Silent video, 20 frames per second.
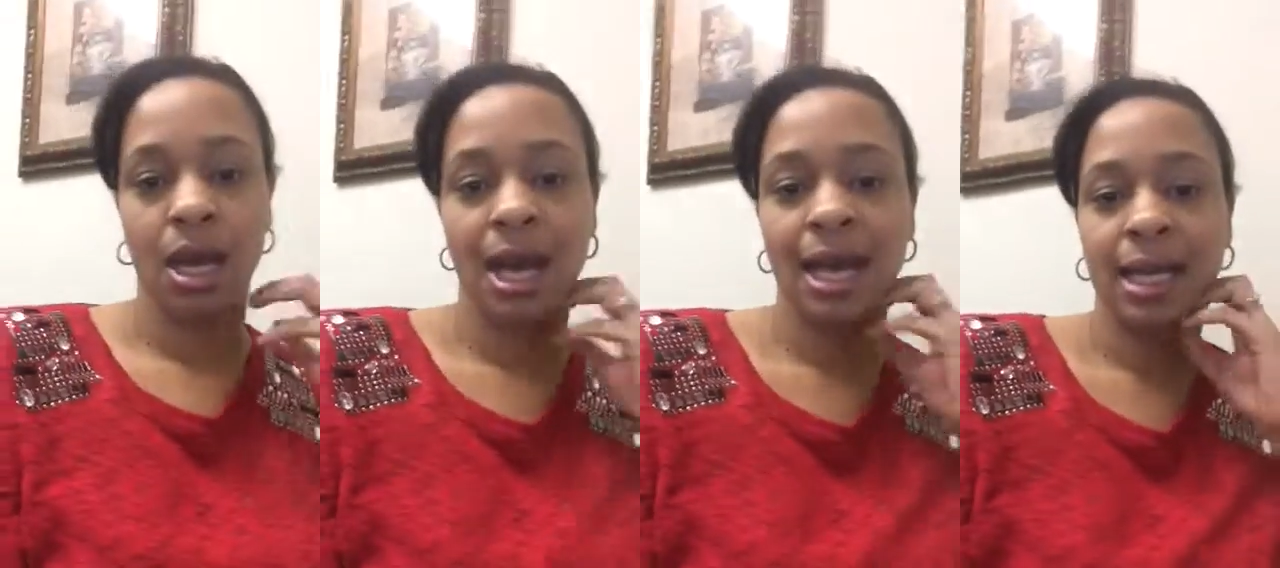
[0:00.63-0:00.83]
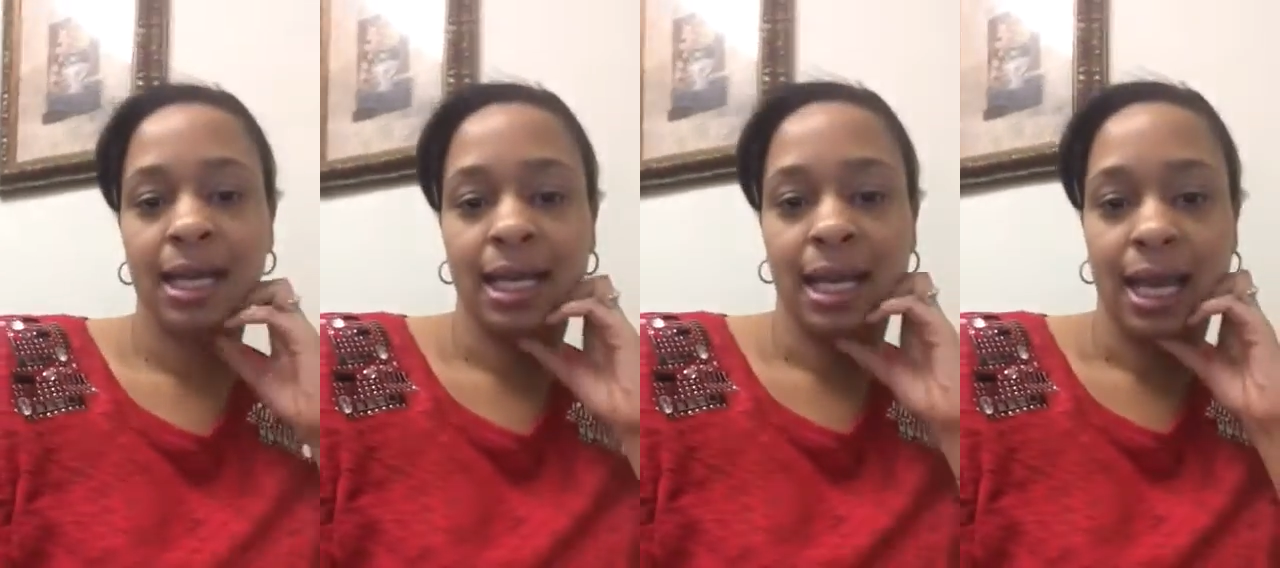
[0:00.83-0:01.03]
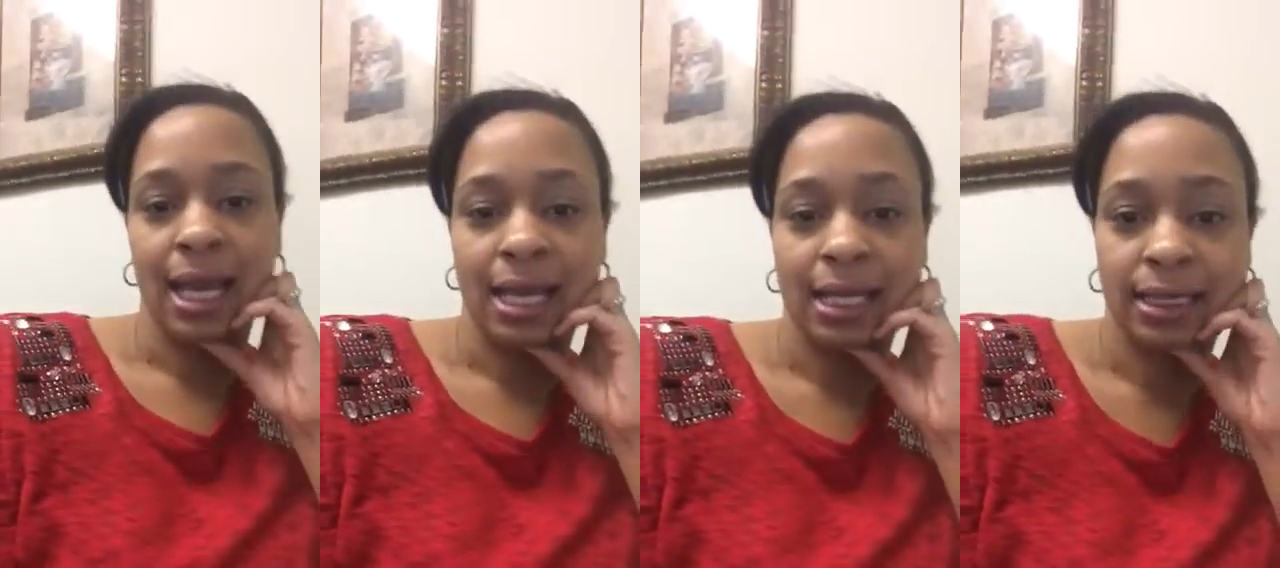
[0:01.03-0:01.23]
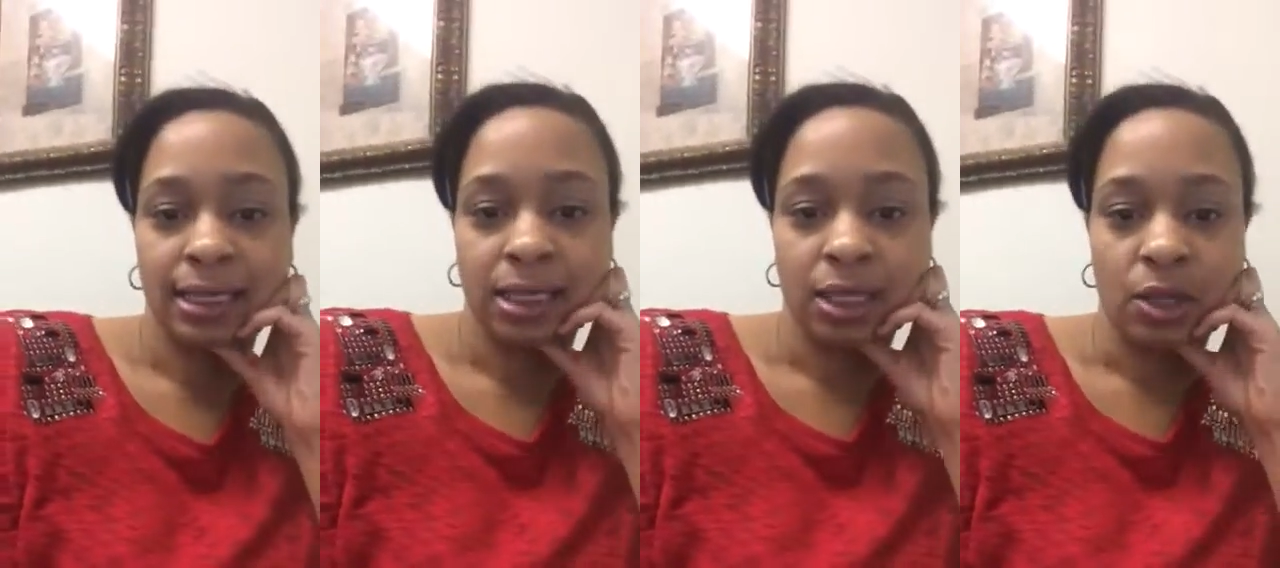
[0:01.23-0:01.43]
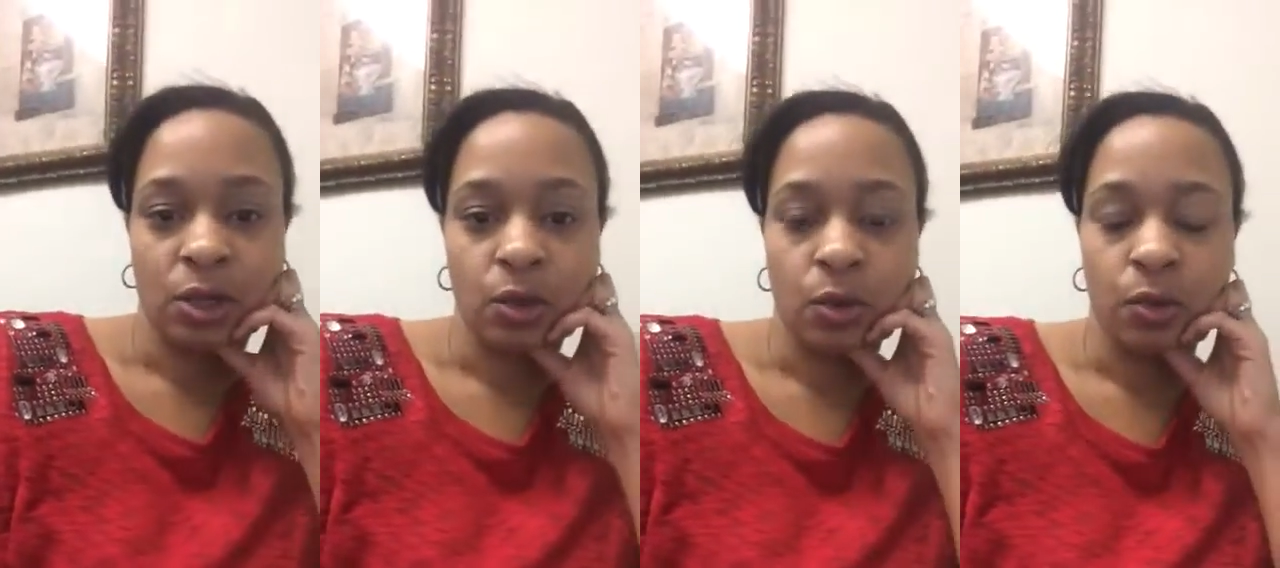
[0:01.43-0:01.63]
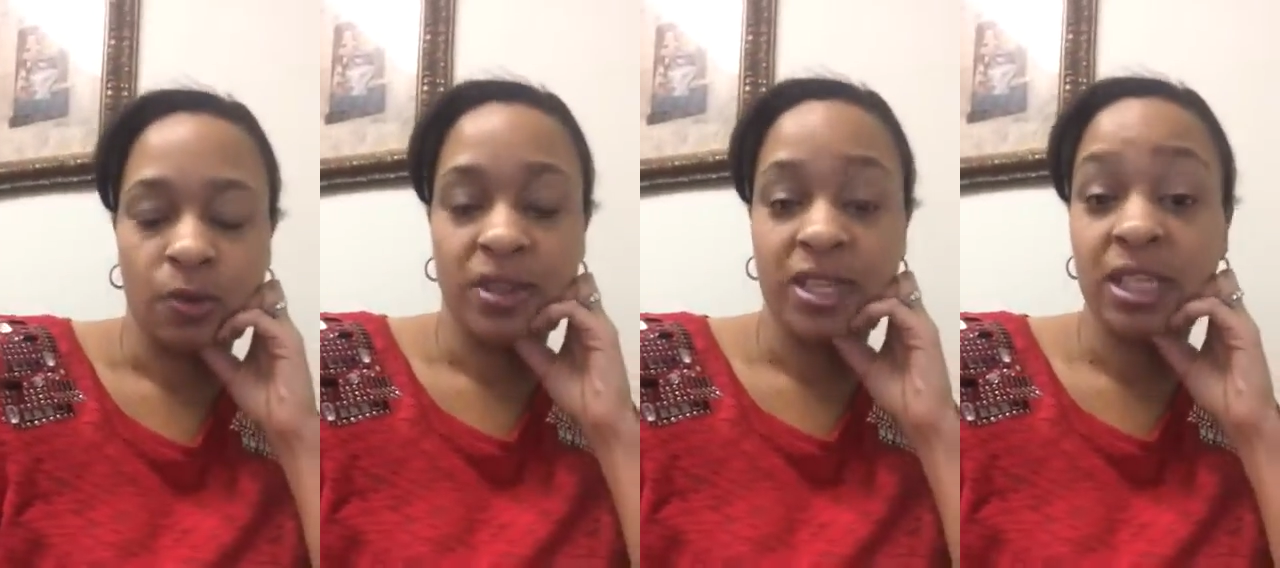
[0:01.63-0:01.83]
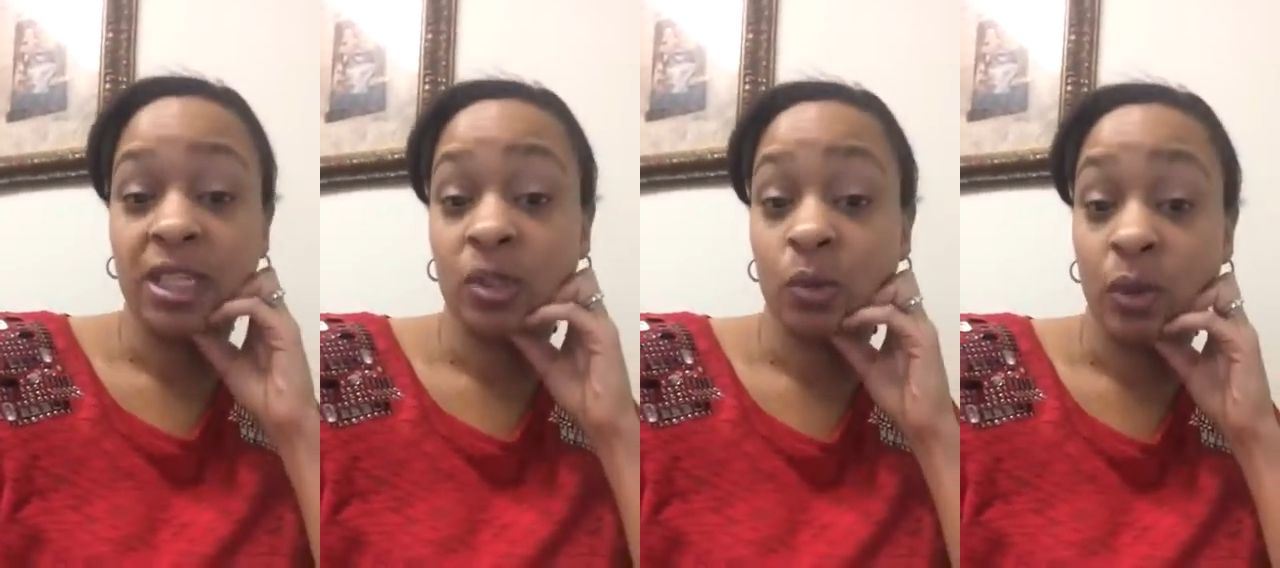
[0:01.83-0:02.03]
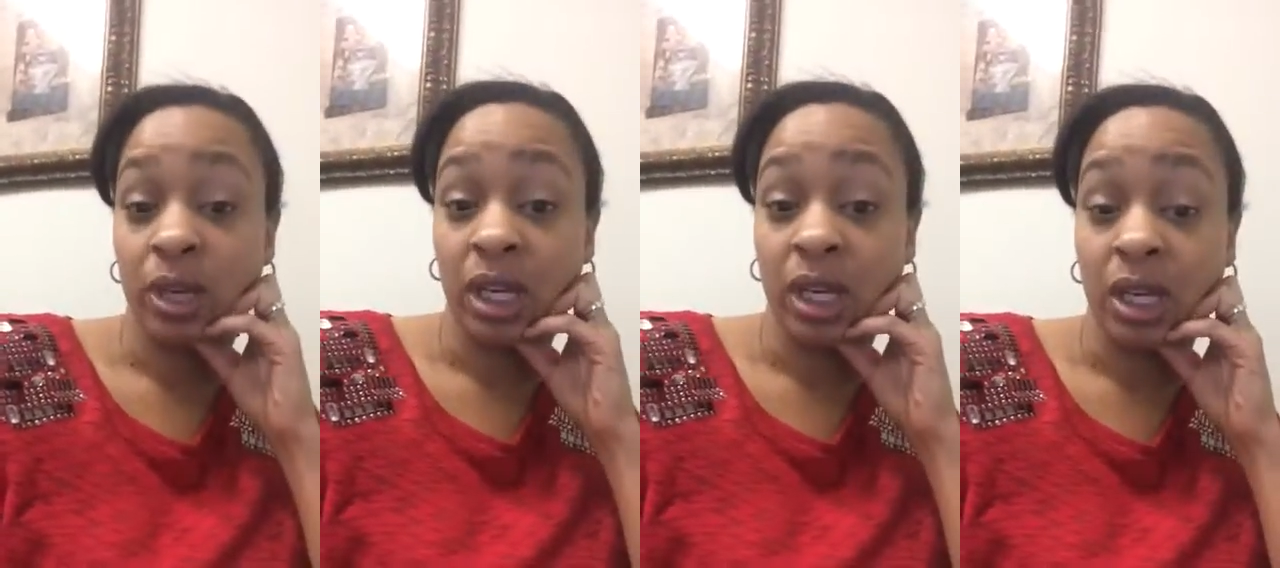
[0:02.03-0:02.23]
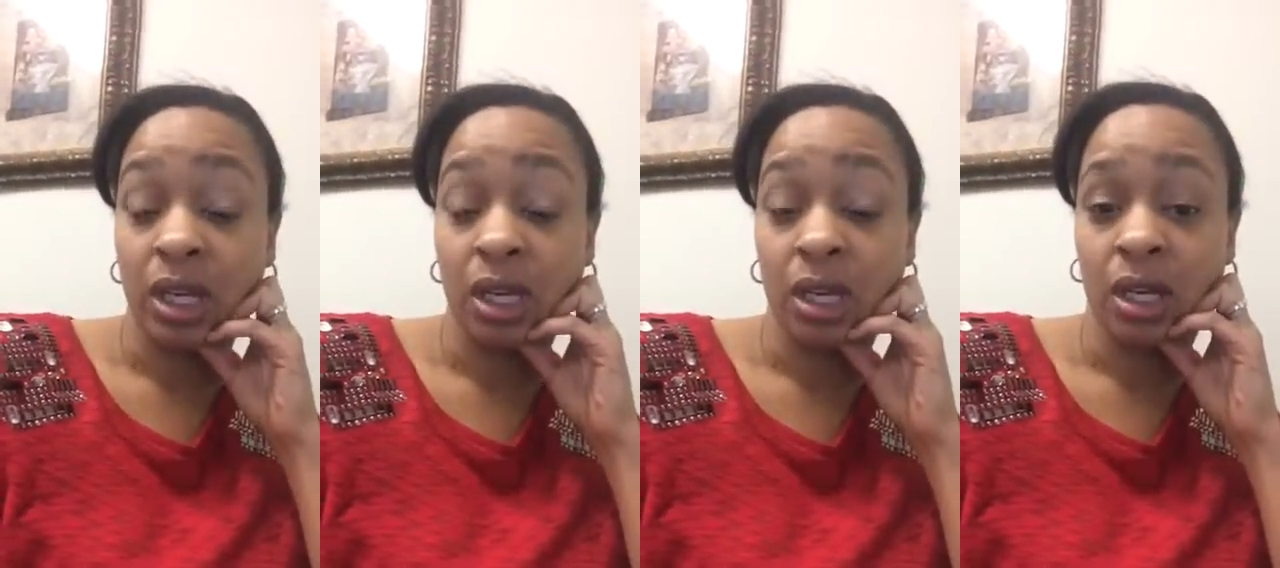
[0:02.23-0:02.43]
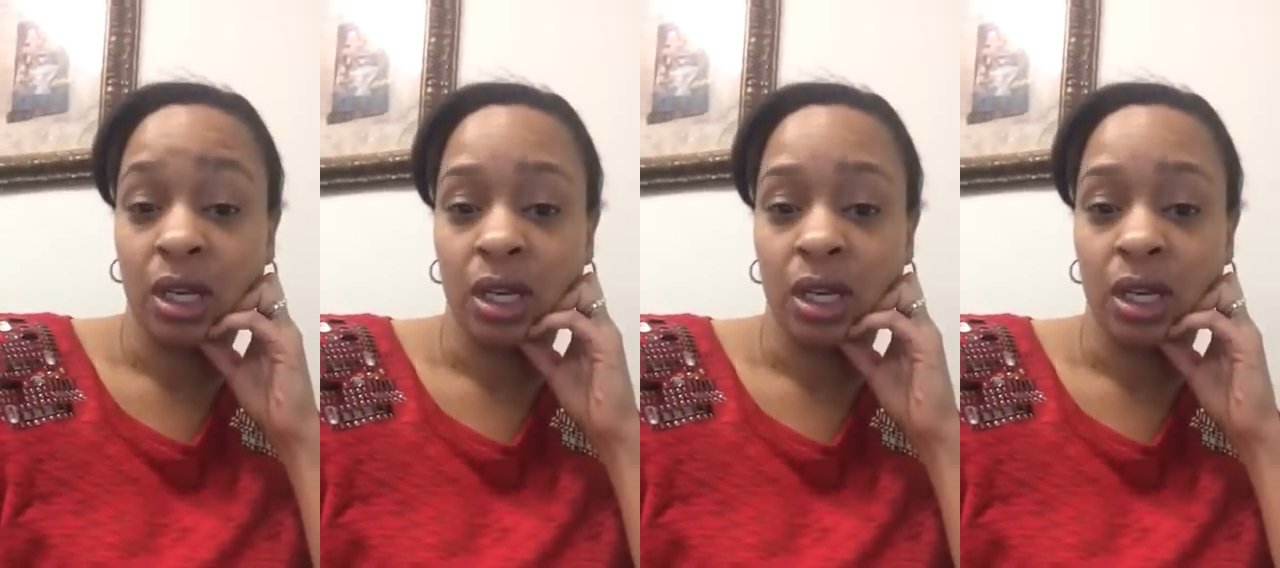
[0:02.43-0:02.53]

Hi, class. So this week